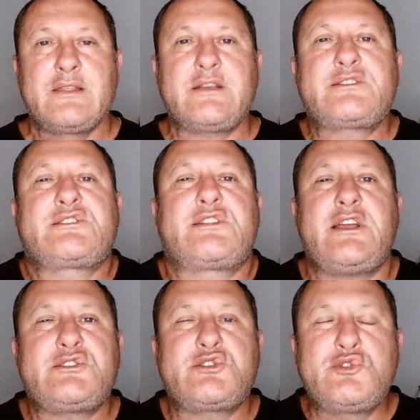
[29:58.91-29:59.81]
The
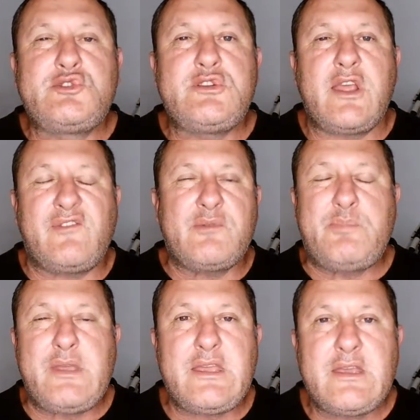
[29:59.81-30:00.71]
state should never
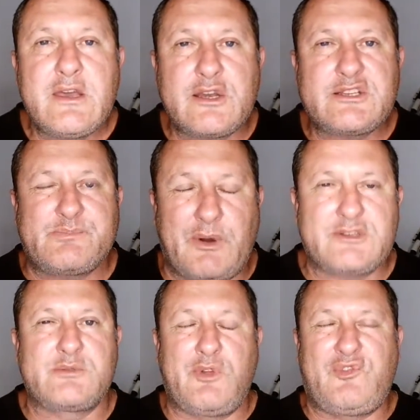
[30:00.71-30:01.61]
be
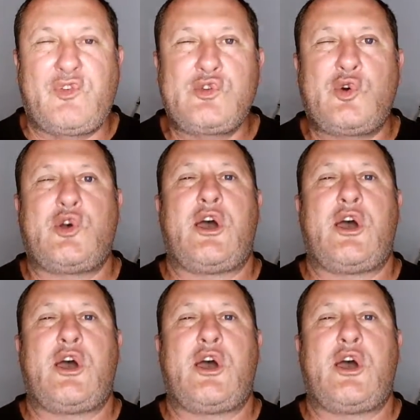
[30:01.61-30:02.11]
responsible for your